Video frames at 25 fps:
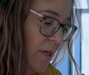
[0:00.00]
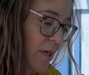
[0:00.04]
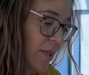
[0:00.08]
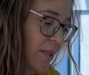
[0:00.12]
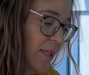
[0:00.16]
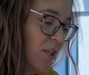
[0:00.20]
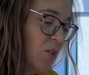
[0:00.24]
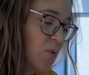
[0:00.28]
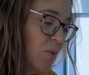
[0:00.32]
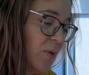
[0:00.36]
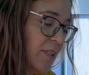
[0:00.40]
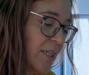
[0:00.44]

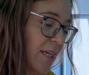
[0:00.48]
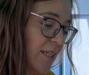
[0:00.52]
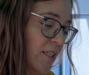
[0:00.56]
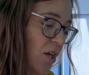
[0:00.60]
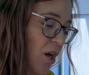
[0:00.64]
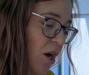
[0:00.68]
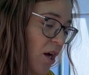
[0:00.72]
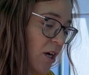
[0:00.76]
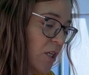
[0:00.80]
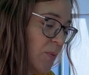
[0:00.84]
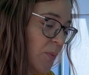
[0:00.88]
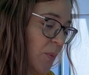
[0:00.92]
These ones I
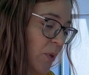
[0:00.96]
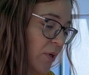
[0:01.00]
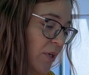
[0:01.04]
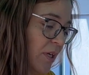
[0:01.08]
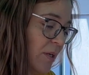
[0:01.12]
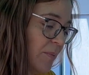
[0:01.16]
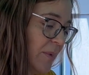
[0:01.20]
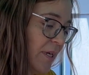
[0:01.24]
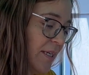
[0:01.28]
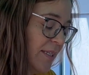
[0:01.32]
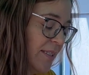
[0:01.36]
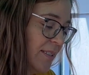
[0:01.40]
talked about in
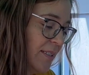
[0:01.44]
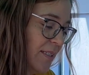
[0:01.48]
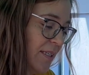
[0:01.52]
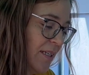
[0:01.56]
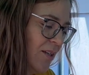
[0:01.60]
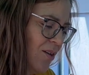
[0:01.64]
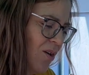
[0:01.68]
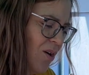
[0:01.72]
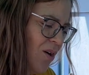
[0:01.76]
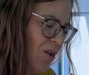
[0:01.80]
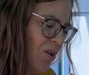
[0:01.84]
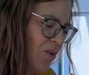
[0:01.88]
my seed
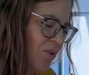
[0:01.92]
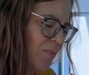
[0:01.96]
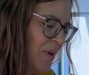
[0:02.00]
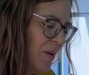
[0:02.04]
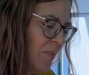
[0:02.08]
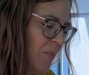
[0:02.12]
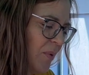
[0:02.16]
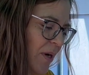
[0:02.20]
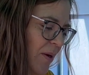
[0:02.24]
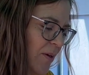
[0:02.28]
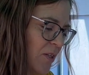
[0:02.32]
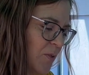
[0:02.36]
haul or maybe
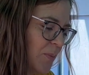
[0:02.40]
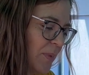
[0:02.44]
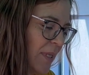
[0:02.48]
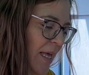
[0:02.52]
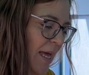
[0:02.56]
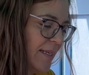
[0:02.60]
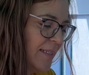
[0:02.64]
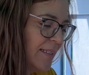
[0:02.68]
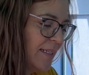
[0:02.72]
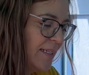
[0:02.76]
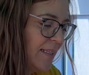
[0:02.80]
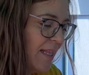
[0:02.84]
when I was
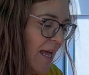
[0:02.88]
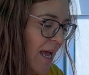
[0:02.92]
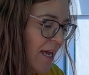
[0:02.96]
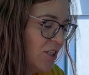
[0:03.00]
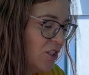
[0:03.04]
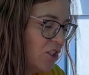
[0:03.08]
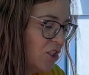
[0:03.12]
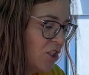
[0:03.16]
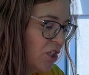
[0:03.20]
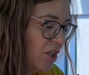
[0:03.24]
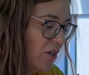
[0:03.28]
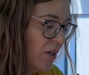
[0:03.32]
planting
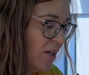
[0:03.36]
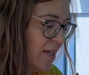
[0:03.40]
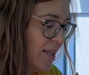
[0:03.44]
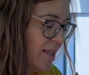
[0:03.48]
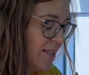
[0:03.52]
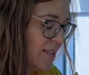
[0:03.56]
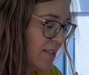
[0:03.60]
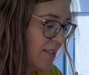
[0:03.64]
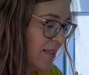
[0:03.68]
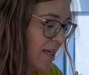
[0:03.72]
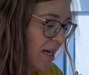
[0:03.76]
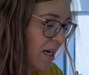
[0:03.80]
last year, and
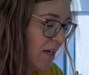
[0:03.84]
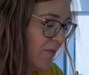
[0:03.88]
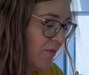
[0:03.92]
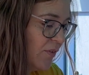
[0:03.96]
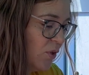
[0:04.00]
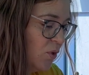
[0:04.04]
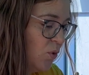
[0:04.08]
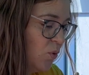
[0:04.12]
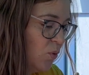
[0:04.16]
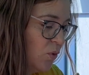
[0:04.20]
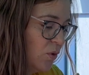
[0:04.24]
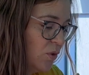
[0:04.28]
it's kind of a
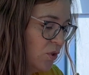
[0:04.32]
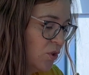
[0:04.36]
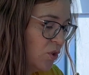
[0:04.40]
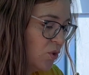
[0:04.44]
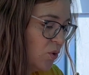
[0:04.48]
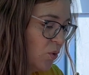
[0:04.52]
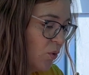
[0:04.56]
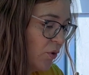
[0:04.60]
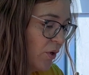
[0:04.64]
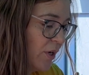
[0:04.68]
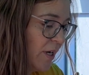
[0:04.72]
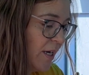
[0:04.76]
cool
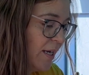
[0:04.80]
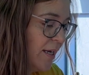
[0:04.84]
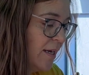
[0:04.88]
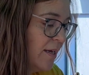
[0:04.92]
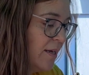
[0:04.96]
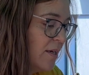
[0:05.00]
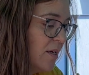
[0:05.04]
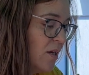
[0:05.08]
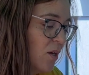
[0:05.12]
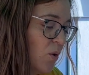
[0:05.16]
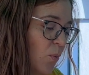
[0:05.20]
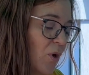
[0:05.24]
story,
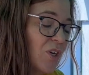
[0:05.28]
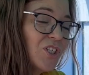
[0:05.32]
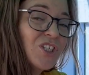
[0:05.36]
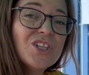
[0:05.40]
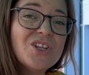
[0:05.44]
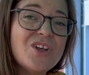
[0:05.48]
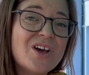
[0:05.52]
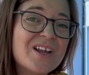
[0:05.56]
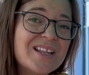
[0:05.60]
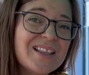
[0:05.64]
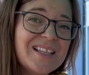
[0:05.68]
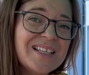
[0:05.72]
which a
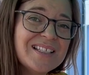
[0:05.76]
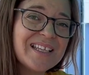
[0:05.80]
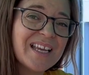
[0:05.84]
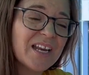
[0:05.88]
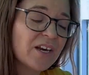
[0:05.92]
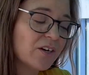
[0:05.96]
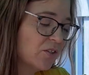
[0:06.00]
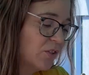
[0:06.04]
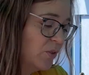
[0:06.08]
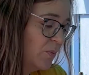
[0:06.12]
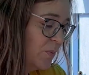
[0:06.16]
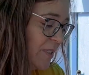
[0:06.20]
lot of these
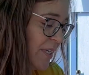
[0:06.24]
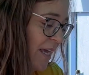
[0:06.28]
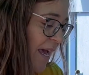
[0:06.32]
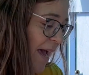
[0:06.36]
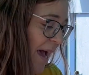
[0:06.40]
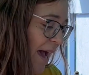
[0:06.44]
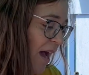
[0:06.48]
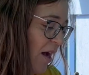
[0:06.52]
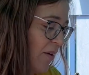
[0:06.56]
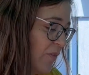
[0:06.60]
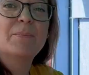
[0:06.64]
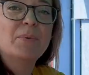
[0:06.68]
heirlooms
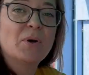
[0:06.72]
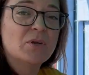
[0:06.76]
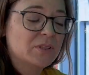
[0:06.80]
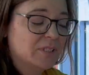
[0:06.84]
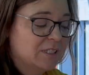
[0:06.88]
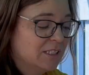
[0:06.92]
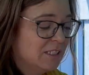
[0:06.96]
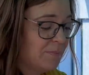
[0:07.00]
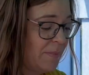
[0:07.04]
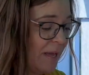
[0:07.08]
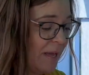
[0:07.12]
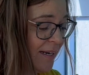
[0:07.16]
have, about
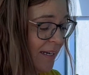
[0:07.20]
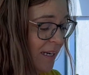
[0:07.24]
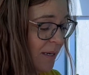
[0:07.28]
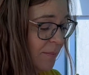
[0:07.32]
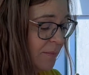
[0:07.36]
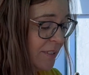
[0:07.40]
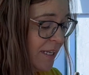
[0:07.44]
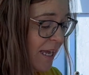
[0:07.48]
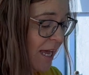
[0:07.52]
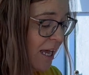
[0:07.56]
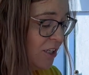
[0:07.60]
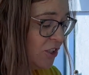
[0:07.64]
this named
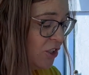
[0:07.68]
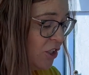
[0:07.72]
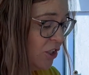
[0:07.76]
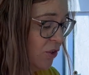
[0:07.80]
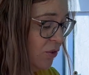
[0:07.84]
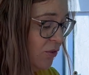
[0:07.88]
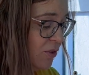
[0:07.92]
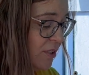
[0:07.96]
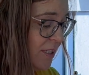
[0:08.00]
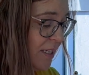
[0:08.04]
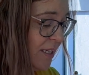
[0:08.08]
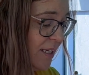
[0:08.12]
Sasha
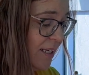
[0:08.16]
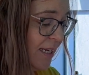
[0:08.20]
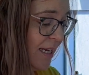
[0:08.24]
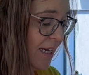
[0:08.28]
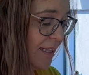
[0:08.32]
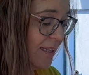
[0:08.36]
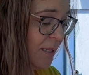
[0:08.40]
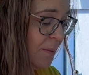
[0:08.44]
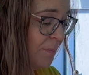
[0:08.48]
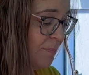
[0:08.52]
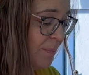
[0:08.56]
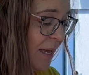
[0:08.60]
who said he had
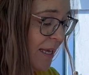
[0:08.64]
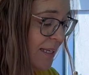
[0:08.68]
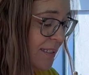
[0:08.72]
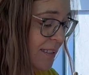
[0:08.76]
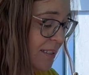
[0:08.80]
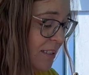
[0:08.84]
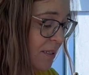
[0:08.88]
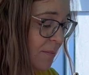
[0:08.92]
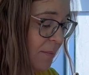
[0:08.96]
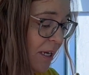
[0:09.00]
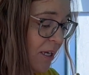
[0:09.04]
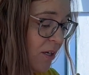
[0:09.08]
the best
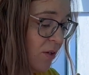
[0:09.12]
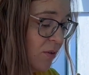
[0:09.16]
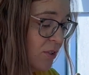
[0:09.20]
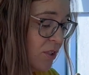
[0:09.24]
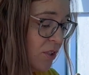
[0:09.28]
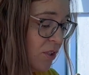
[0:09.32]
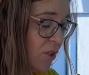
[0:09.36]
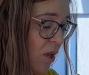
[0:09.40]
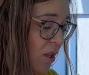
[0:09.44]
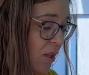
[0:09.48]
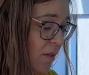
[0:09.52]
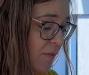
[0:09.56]
tomatoes in
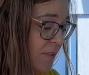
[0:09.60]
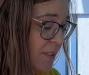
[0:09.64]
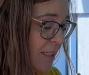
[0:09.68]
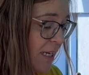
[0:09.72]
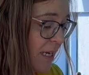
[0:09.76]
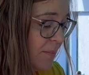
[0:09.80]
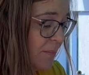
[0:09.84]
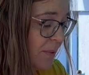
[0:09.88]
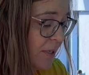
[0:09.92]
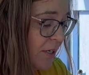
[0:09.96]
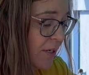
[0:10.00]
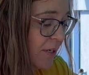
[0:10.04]
all of
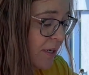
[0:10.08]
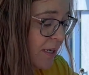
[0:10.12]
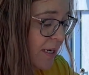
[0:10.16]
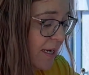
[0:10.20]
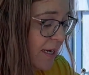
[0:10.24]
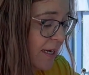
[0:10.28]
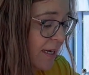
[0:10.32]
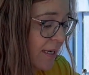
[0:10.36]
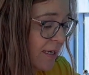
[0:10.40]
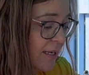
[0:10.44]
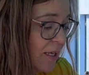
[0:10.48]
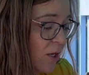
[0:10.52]

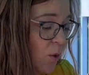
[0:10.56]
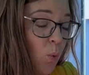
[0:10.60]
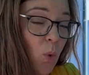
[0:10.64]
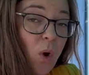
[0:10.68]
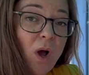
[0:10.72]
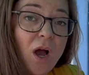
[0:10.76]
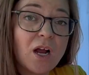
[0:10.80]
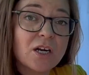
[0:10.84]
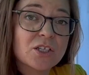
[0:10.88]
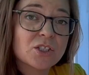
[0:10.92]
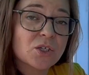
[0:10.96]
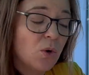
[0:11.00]
Siberia, and he
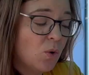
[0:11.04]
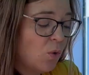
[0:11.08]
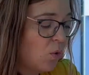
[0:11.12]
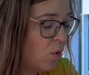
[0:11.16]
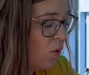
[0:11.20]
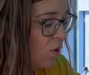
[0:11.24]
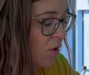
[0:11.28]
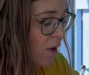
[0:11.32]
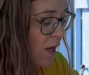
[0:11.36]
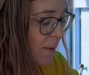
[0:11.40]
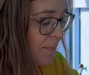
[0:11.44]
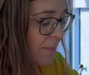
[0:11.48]
walked a
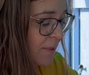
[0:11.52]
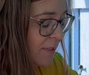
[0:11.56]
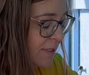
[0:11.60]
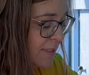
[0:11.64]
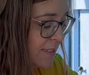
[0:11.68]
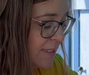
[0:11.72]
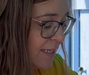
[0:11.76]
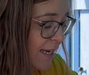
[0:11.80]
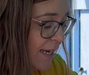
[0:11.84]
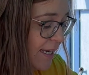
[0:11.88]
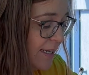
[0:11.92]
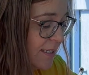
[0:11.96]
whole couple of
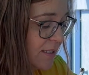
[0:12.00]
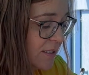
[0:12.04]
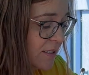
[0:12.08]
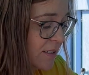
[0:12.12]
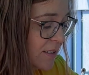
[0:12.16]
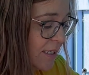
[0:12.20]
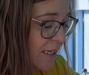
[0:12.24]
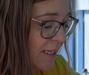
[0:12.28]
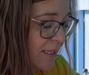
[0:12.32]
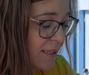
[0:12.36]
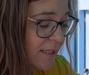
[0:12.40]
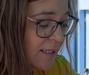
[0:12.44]
days to
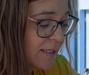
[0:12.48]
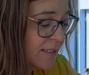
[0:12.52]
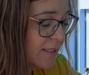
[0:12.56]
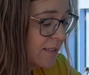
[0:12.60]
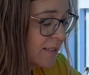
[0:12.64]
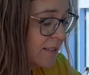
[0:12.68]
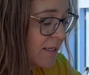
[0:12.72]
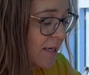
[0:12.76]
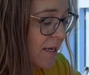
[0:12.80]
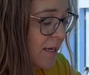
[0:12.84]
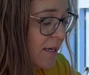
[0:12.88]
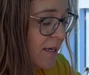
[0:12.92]
get
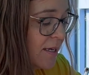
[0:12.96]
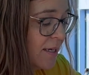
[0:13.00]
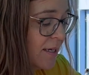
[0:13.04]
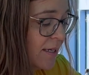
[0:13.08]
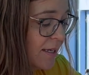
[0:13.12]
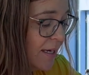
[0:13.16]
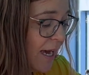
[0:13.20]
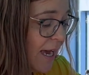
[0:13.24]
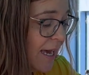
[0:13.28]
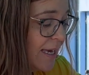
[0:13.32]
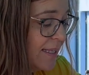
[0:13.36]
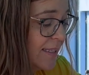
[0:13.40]
this
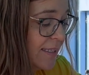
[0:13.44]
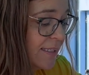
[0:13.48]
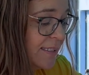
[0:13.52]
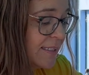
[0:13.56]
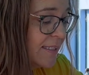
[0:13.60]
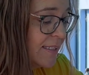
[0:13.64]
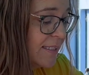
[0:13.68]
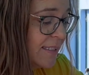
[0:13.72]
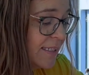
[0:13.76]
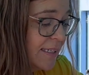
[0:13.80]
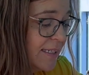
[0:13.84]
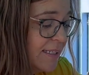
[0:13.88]
guy these
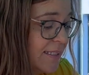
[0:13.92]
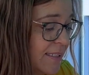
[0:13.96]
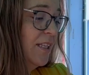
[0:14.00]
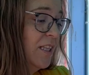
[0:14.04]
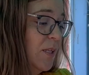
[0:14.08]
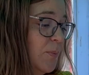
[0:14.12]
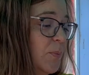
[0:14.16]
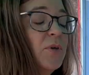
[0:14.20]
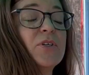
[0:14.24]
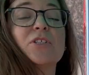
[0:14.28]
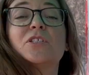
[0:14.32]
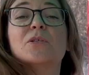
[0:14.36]
seeds, and the
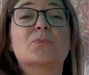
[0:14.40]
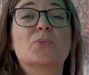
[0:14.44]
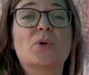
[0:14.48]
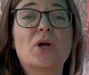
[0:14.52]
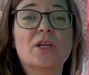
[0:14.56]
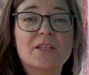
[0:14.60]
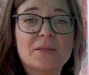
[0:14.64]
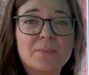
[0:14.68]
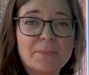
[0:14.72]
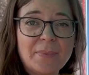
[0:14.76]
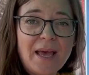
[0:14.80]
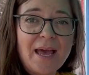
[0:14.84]
person brought
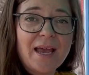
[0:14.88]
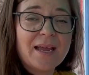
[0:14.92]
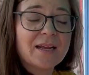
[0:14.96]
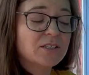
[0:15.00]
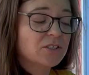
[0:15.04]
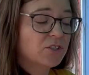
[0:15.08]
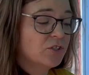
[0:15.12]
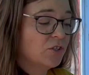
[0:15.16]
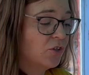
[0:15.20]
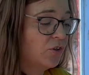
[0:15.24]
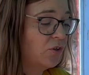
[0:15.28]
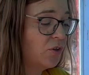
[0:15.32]
them back and
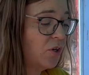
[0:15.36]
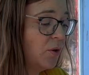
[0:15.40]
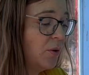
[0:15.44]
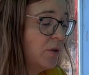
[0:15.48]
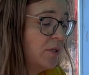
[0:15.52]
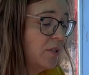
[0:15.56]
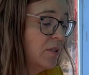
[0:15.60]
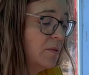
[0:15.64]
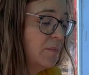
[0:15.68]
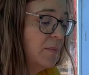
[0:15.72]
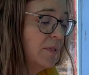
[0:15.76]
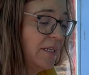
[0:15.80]
started growing
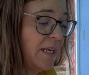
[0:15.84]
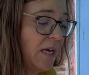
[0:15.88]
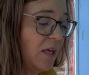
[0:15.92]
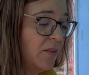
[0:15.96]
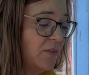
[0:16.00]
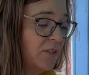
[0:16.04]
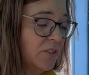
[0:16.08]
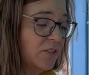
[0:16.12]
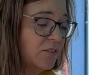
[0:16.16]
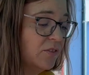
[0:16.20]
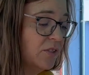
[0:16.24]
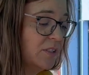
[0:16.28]
them, and now
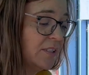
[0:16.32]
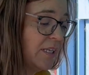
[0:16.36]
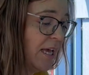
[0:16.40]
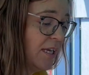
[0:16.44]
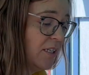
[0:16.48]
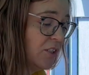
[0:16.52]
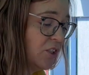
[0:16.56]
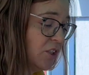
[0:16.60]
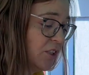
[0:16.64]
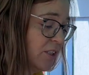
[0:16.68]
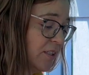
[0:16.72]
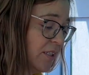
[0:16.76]
these are
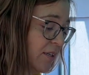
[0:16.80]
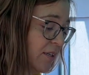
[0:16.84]
Sasha's